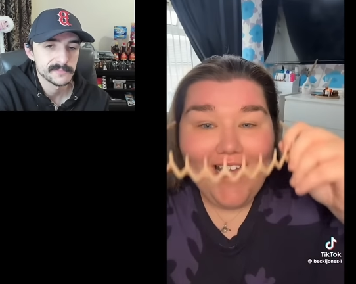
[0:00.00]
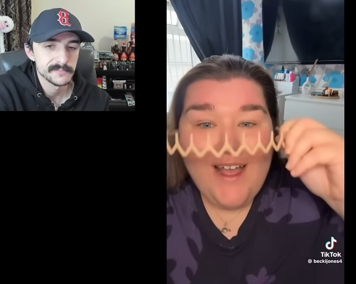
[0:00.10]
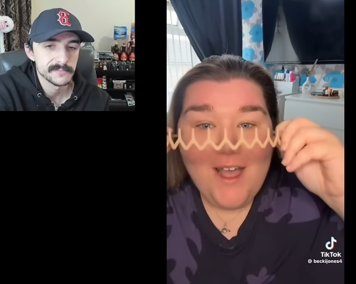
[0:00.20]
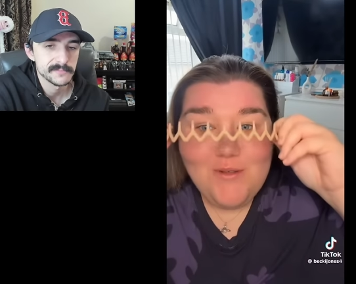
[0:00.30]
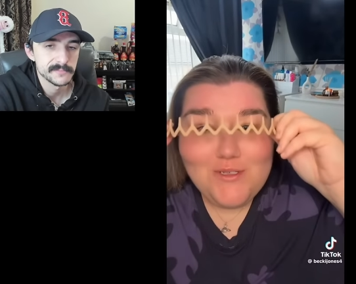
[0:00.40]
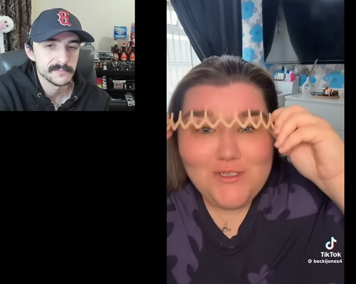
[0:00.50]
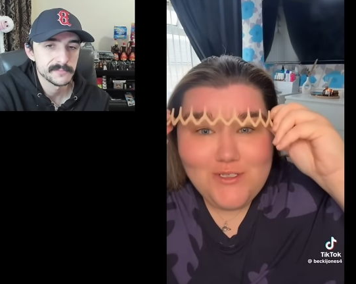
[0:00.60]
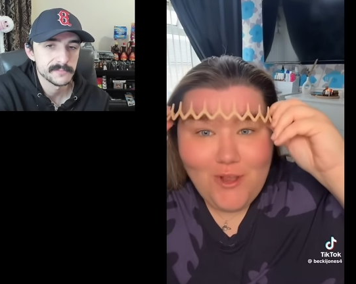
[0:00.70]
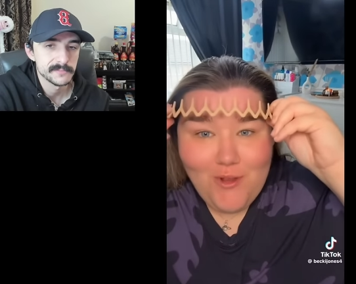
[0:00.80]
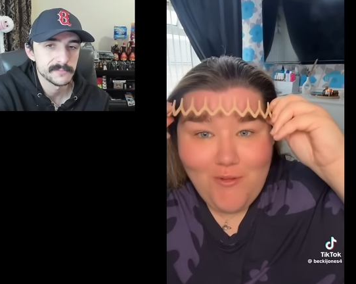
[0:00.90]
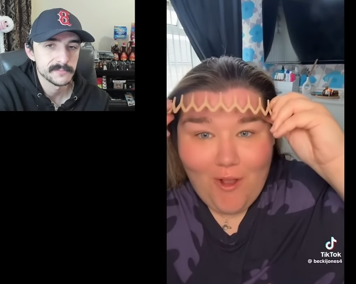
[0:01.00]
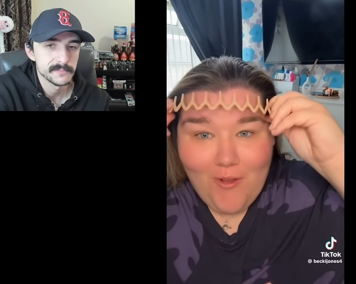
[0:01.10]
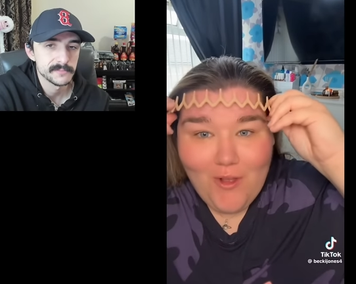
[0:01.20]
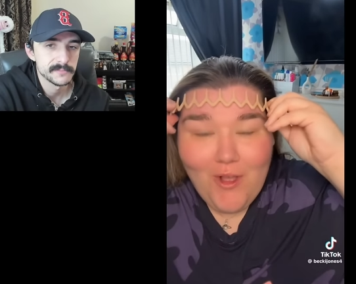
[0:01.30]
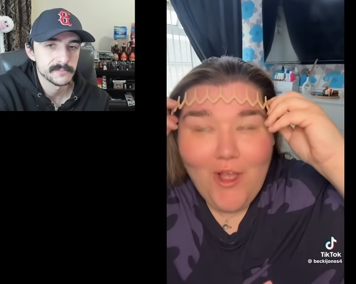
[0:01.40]
Speaker 1: I was so wrong,
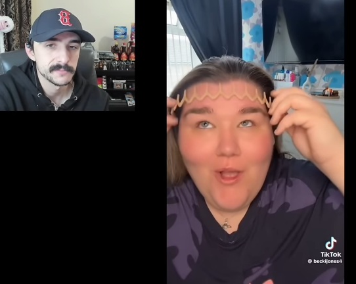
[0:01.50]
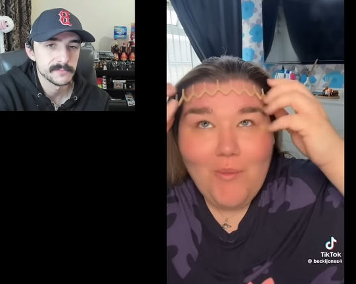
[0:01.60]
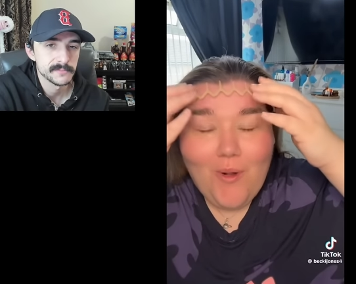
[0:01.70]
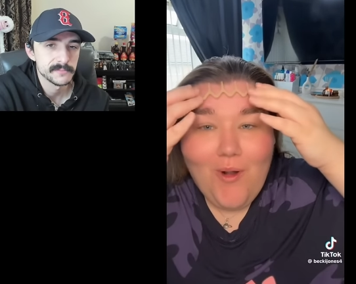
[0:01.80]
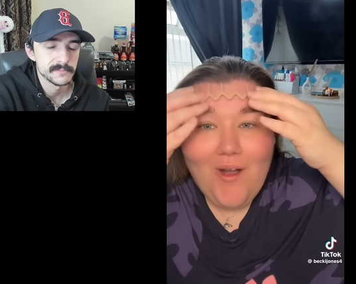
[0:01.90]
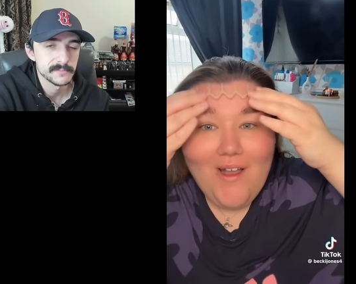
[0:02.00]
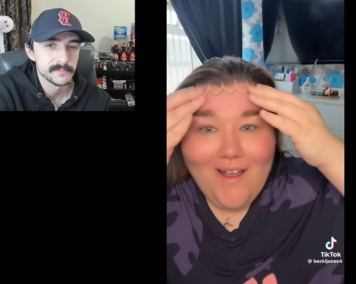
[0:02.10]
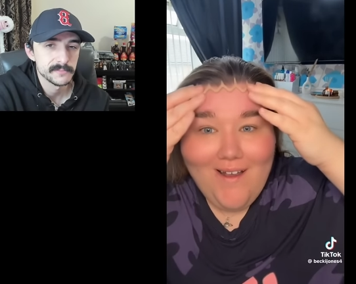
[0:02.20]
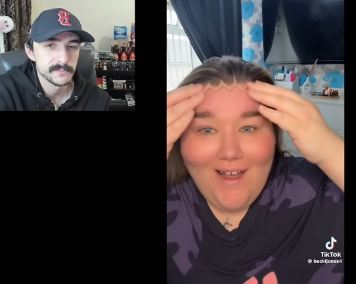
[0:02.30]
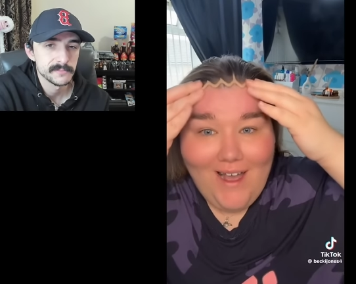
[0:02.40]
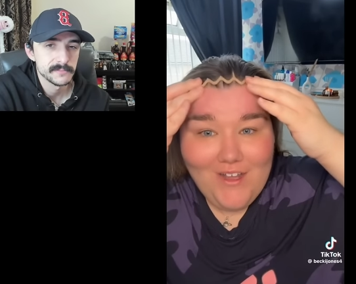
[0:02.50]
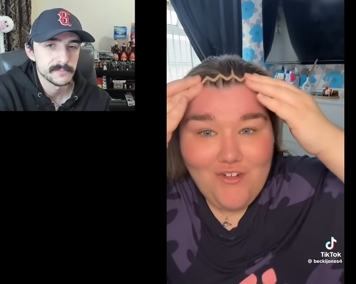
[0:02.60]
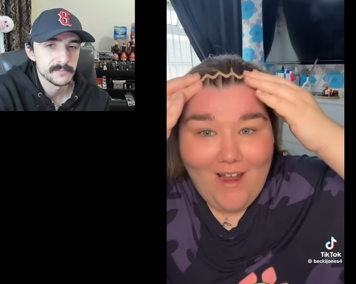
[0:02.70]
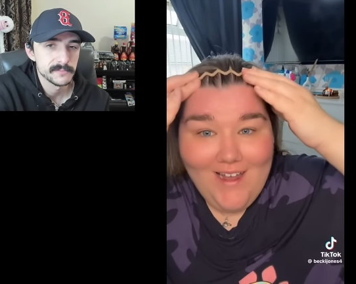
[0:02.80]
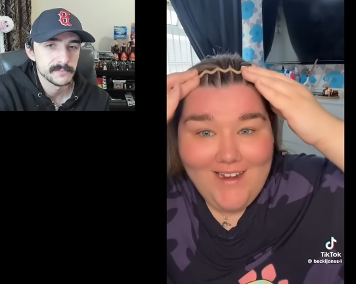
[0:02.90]
but I
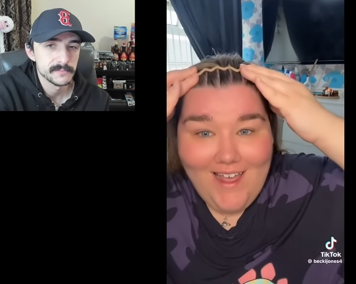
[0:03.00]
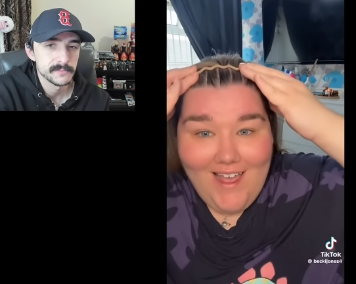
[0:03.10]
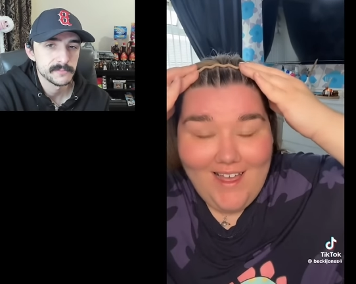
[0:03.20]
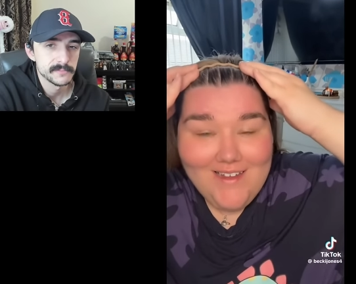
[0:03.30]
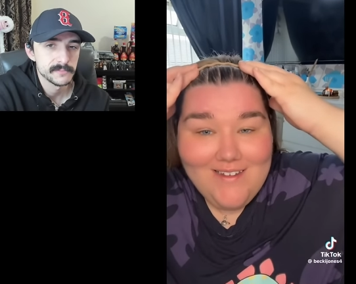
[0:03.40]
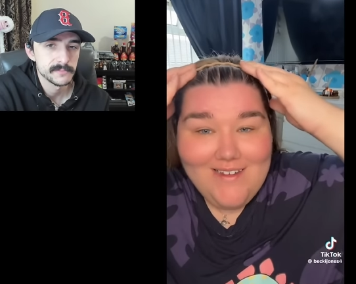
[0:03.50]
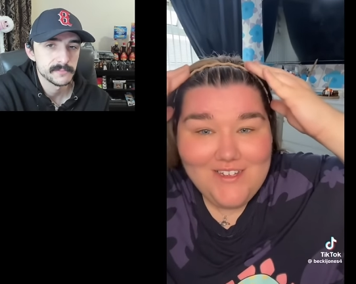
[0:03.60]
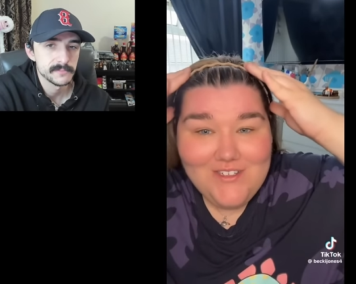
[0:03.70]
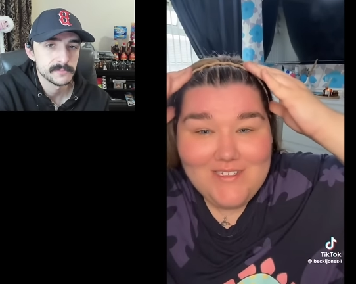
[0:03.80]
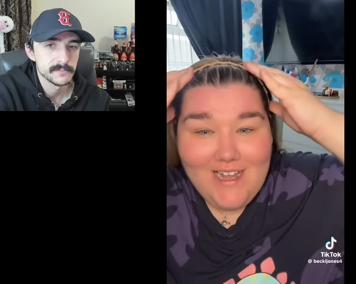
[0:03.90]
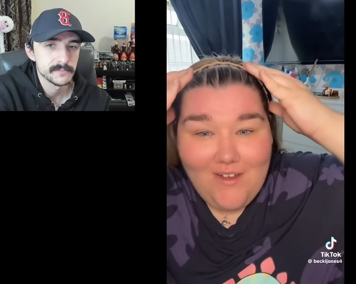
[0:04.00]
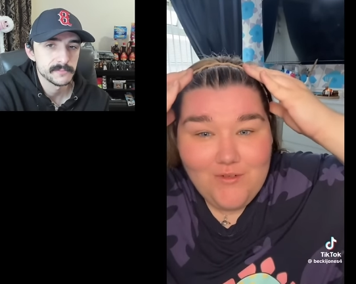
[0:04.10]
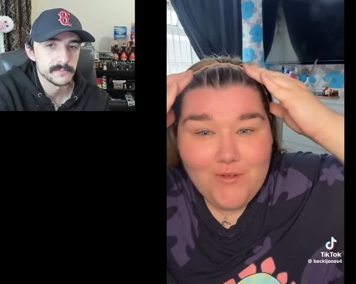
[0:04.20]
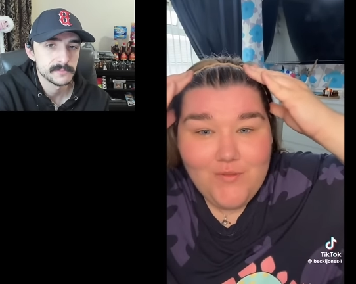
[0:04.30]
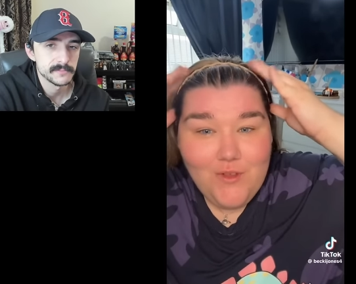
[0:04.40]
tried it and let's just say after a
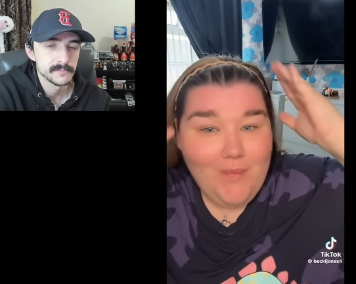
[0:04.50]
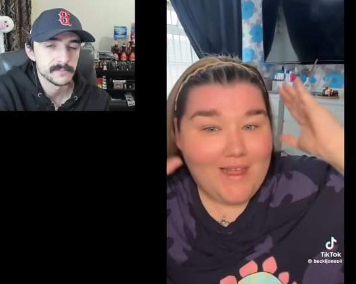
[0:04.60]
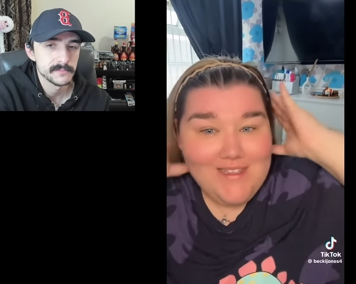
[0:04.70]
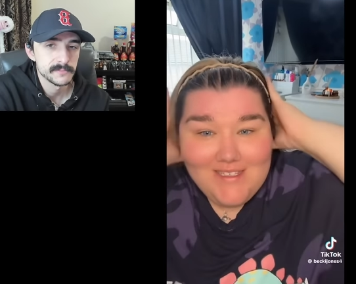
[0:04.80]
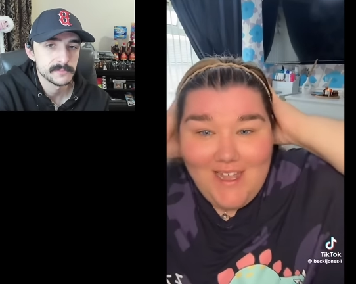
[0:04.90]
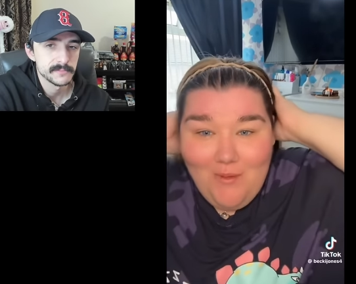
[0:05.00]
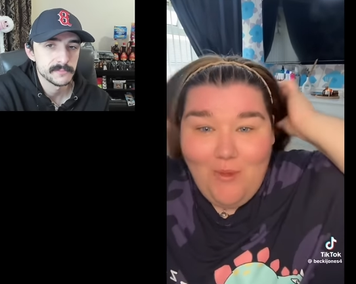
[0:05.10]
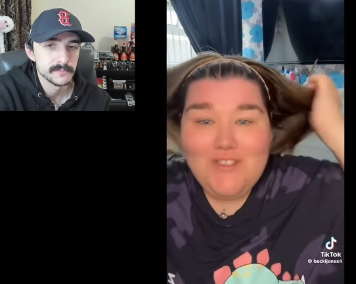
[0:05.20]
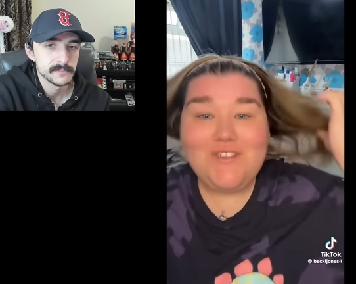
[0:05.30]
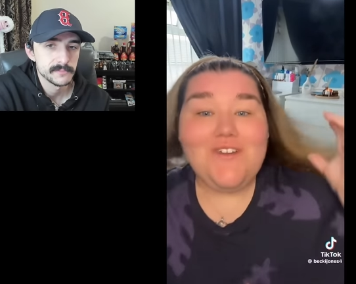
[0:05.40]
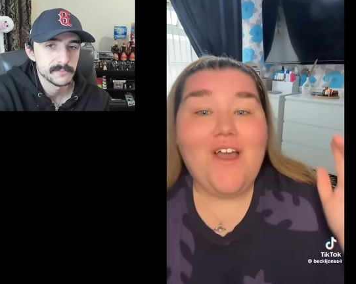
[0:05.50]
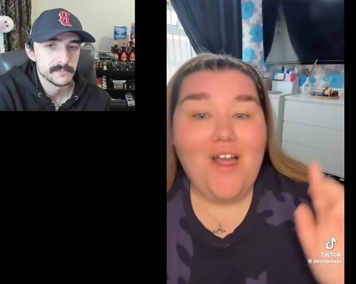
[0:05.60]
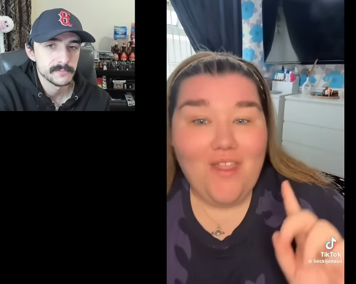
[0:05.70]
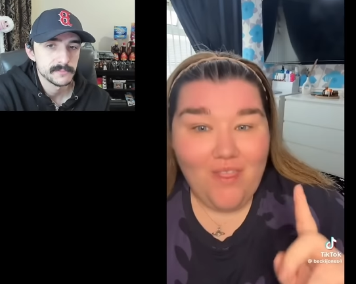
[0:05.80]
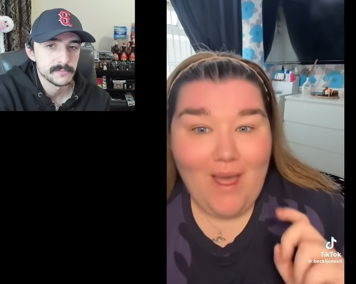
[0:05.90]
few bites, it wasn't
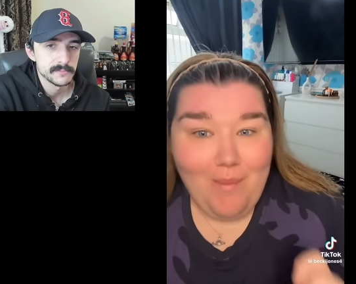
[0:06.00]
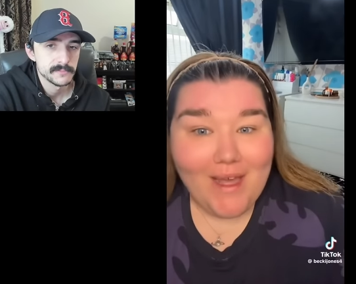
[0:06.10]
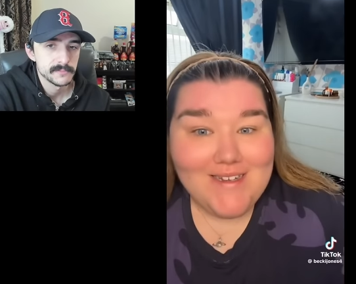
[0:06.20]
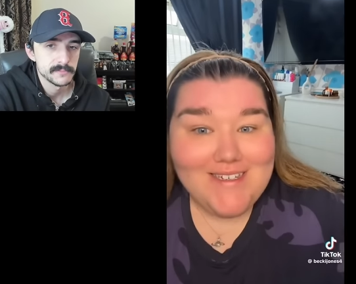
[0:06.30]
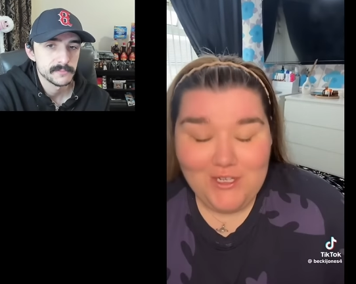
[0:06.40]
that bad.